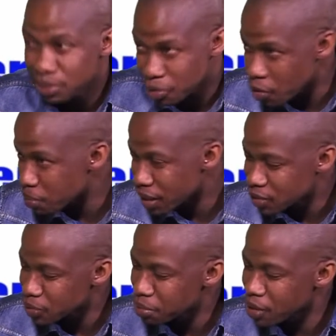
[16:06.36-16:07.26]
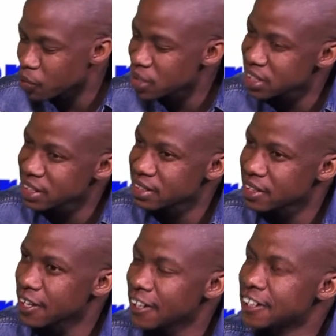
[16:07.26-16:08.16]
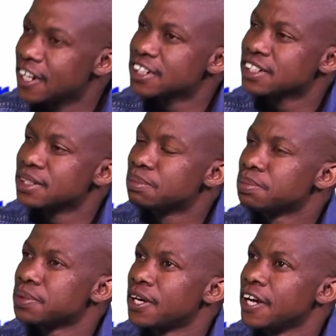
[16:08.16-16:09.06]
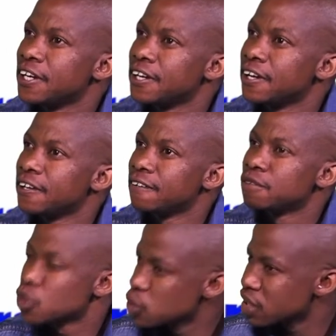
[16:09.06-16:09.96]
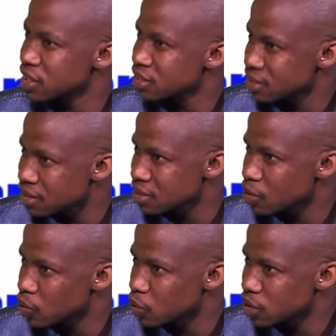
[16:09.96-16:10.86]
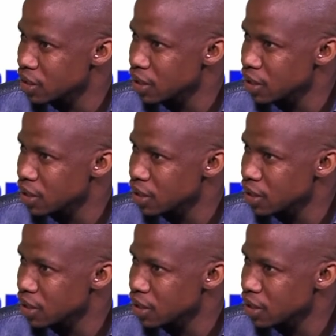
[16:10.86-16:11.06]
go back to my question. Leadership and social science psychology, right?